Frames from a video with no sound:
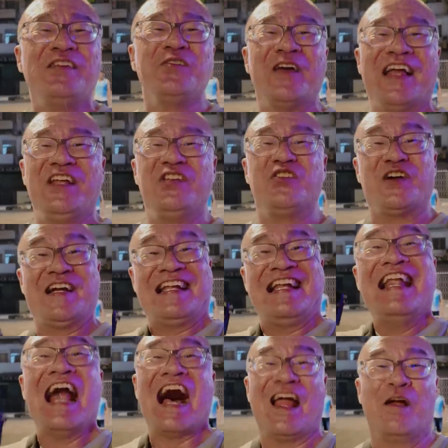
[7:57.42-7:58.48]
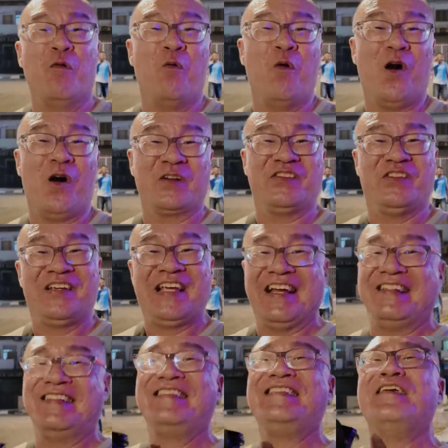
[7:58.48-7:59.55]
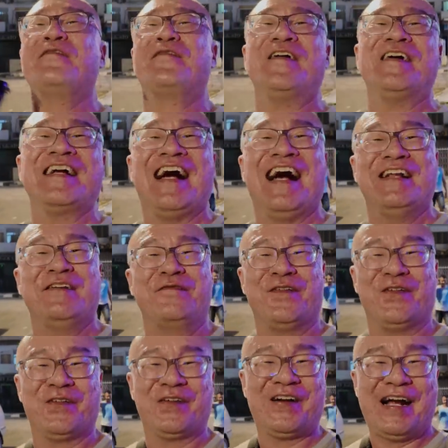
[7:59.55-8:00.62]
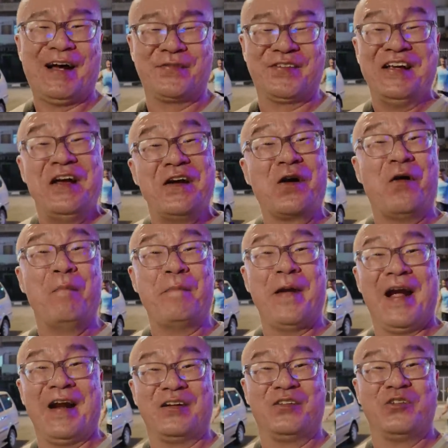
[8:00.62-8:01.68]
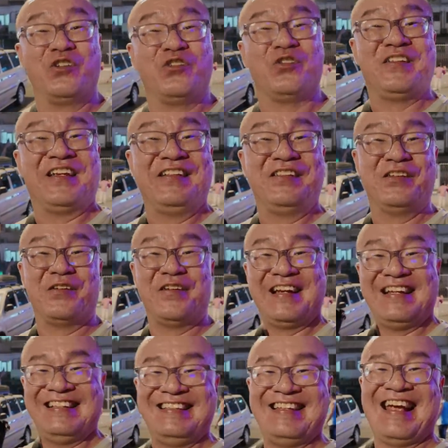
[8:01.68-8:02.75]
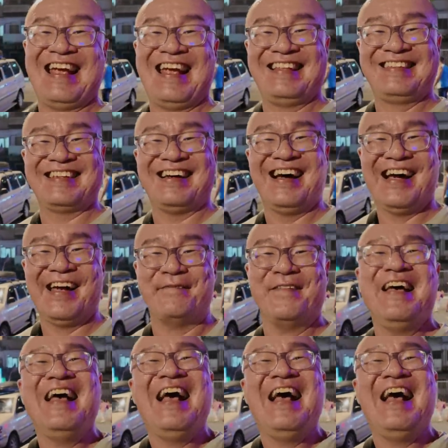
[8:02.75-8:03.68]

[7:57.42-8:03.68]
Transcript: do enjoy night walks. You get different kind of photographs compared to shooting during daytime.